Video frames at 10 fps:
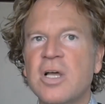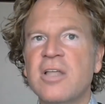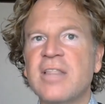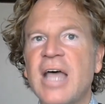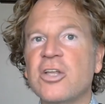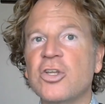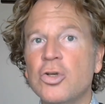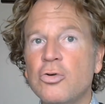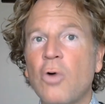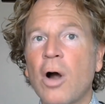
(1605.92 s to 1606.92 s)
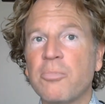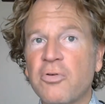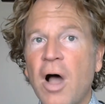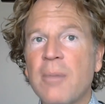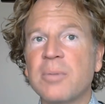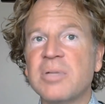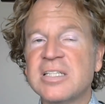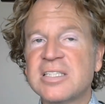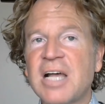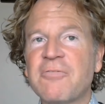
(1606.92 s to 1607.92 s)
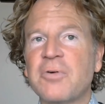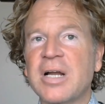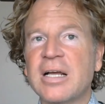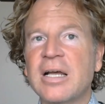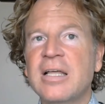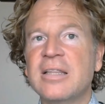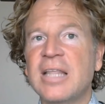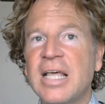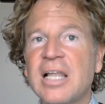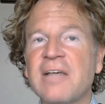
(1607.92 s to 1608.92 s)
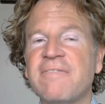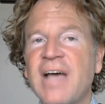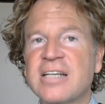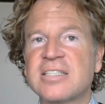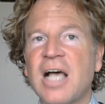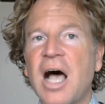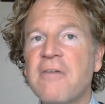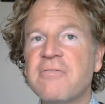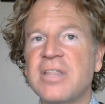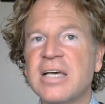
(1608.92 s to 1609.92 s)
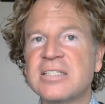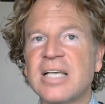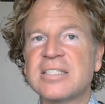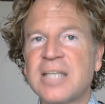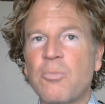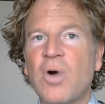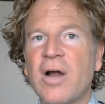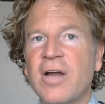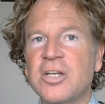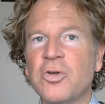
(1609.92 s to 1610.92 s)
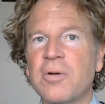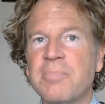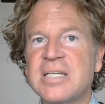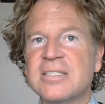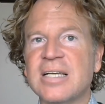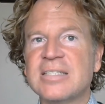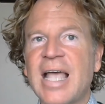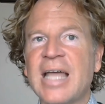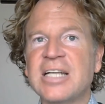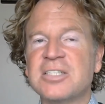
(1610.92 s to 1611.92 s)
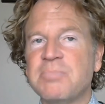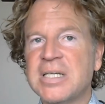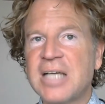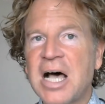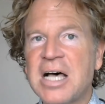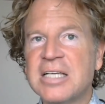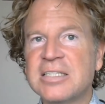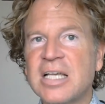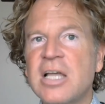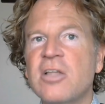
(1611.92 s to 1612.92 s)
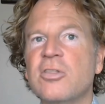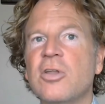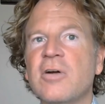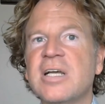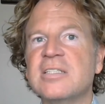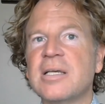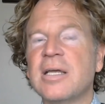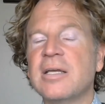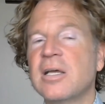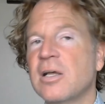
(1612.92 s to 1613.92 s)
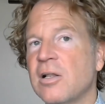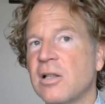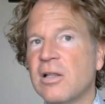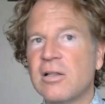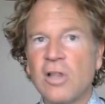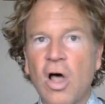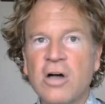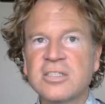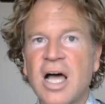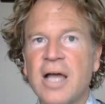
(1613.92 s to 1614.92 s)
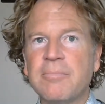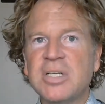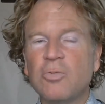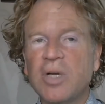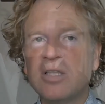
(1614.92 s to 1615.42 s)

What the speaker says: that you are probably suffering the ill effects of this somewhere in your business, and it's because there is a long time between the